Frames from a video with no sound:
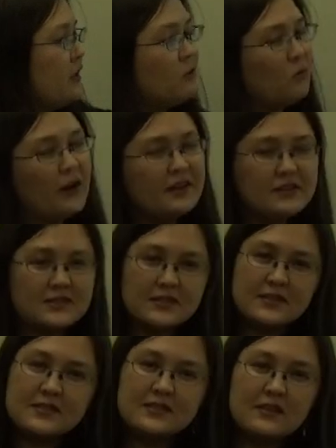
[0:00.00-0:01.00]
does this
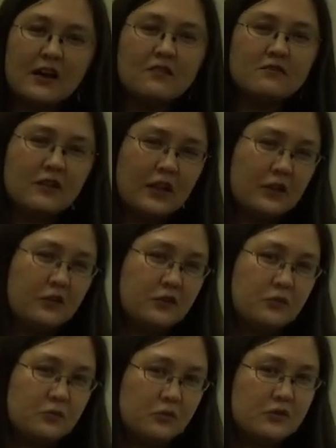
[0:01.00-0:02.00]
not follow the rules
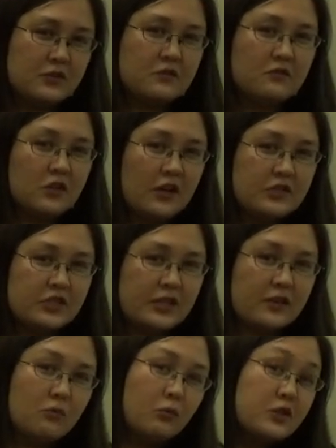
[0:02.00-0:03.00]
of logic? What's
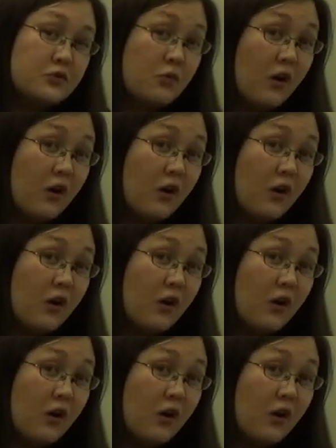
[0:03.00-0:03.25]
wrong?